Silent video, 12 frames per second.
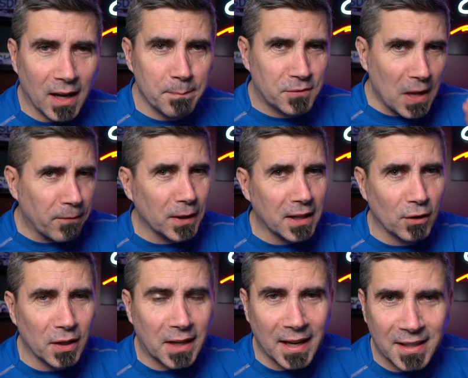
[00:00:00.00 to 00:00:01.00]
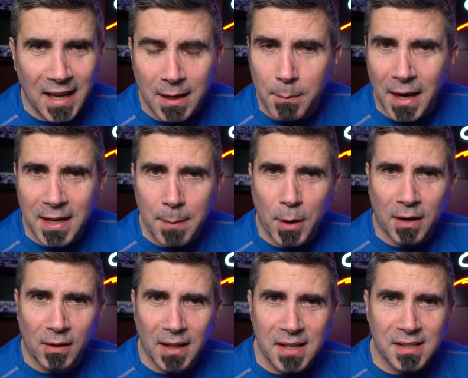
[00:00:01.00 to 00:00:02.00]
I'm definitely gonna look at getting my name on
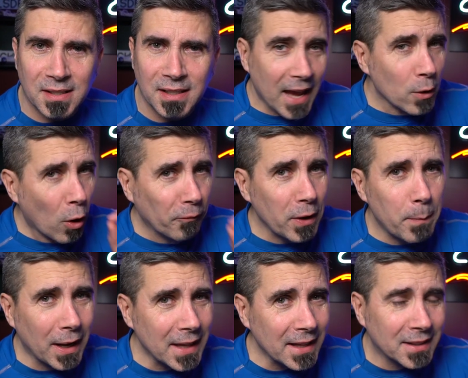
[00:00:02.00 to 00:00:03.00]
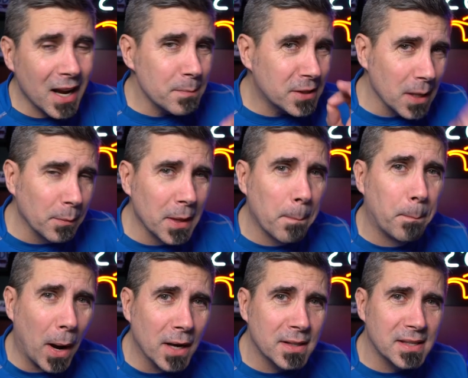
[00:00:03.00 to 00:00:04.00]
a list, and hopefully by that time, some of the
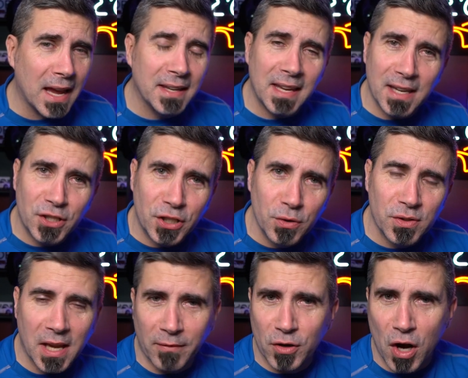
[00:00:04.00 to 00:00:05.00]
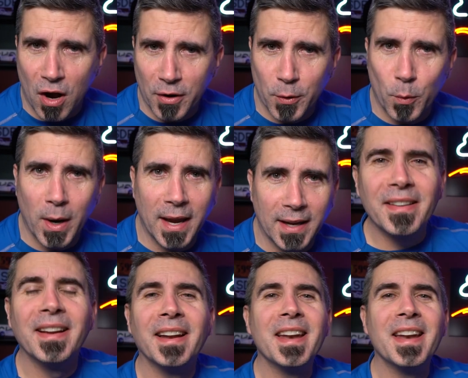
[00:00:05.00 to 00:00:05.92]
bugs and issues have gone away.